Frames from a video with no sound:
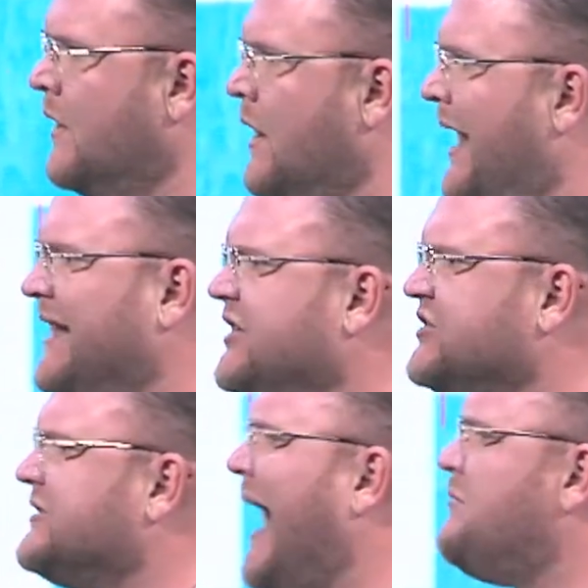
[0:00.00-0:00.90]
It
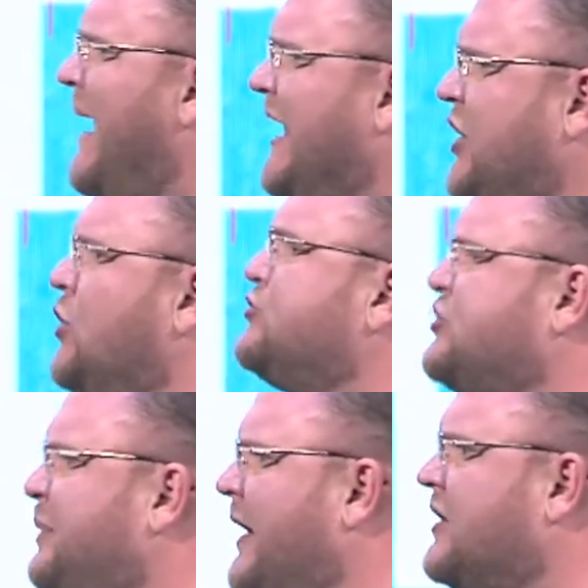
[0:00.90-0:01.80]
does not make you
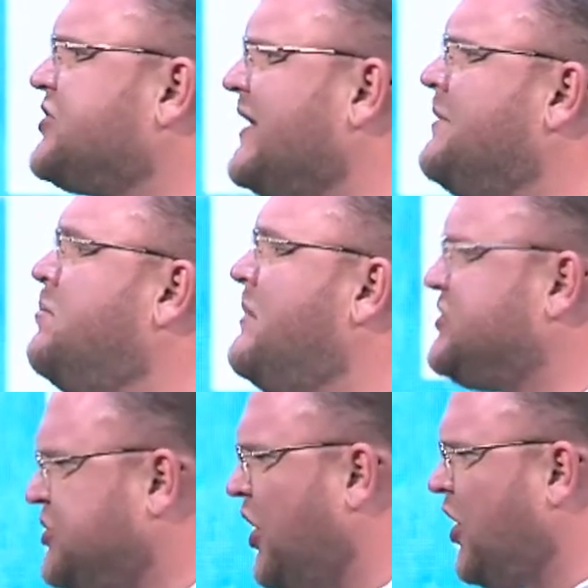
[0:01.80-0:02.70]
spiritually
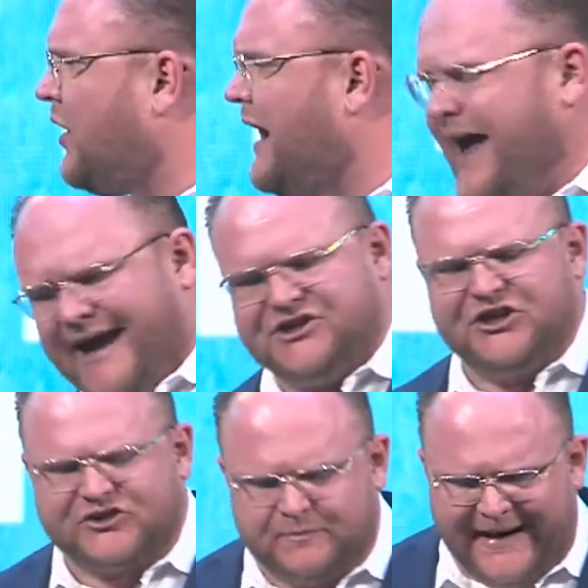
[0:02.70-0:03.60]
mature. It
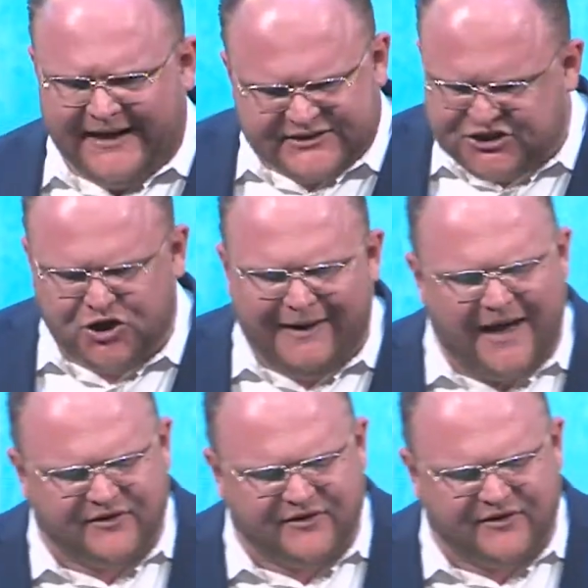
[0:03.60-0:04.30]
just means that you have a